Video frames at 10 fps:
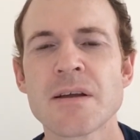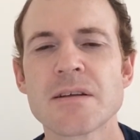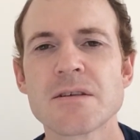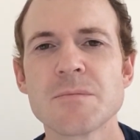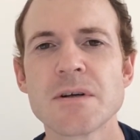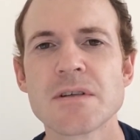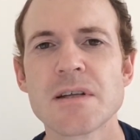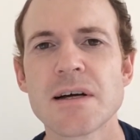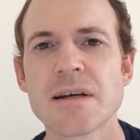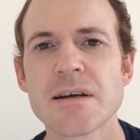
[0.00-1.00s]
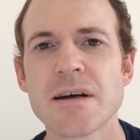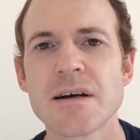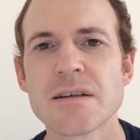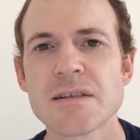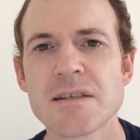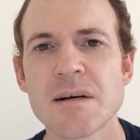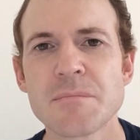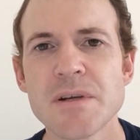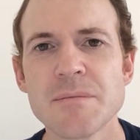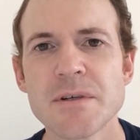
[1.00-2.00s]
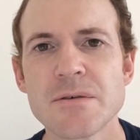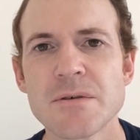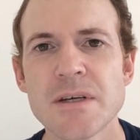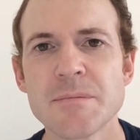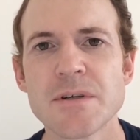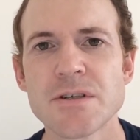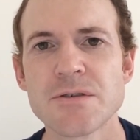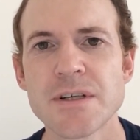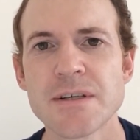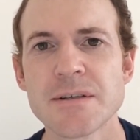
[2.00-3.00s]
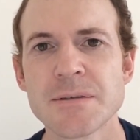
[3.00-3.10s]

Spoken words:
It's almost like subliminal imagery